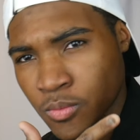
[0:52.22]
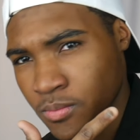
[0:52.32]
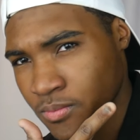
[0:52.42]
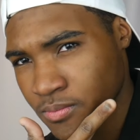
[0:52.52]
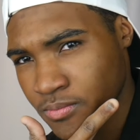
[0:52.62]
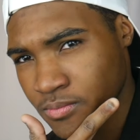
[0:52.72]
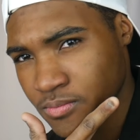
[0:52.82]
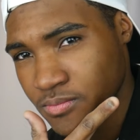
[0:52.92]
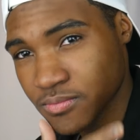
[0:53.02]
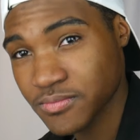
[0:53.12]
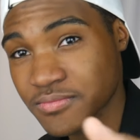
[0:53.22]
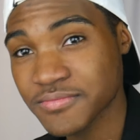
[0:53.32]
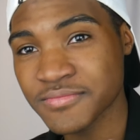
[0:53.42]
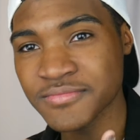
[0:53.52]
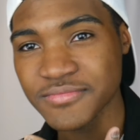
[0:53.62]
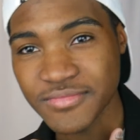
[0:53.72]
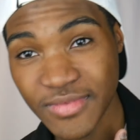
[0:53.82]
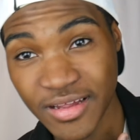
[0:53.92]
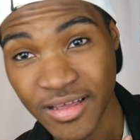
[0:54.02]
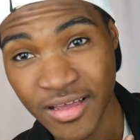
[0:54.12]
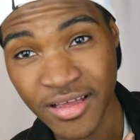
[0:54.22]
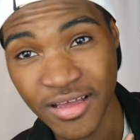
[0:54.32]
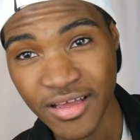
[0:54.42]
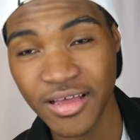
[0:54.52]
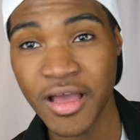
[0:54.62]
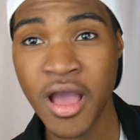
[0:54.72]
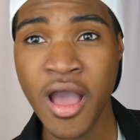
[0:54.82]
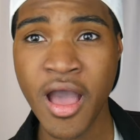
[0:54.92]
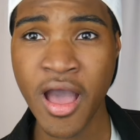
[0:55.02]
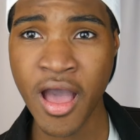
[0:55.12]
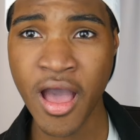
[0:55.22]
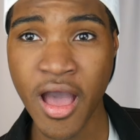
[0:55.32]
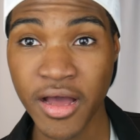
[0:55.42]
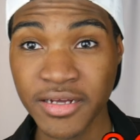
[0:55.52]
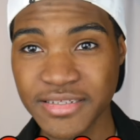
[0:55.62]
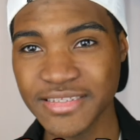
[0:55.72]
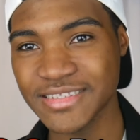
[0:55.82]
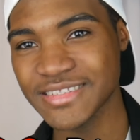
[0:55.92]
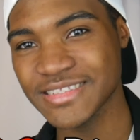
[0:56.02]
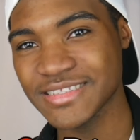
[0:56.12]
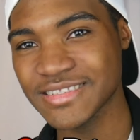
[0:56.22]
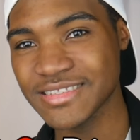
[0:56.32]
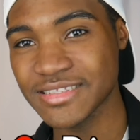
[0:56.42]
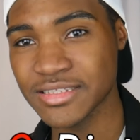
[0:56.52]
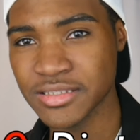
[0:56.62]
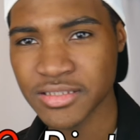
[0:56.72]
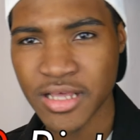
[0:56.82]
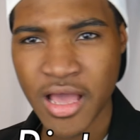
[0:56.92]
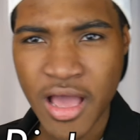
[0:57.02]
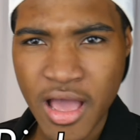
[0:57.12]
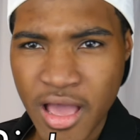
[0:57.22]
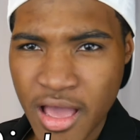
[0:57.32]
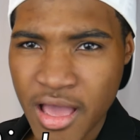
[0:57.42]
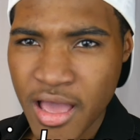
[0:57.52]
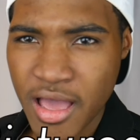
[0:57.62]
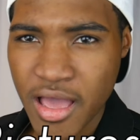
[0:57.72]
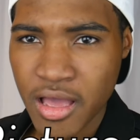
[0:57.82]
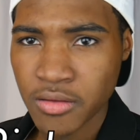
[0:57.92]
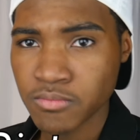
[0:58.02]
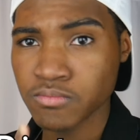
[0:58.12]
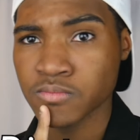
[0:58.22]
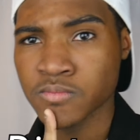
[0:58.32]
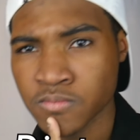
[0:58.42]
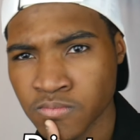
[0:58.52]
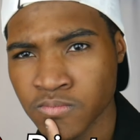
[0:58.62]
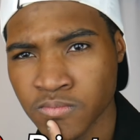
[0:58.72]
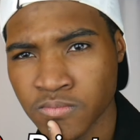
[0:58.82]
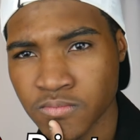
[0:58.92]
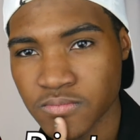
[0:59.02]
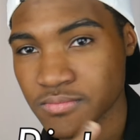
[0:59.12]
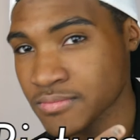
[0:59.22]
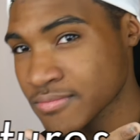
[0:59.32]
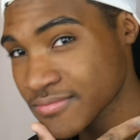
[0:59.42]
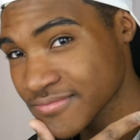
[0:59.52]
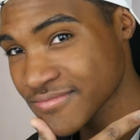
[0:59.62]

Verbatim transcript: filming, I just set my camera up and I just take about 30 pictures and then I decide which one I want to use after I'm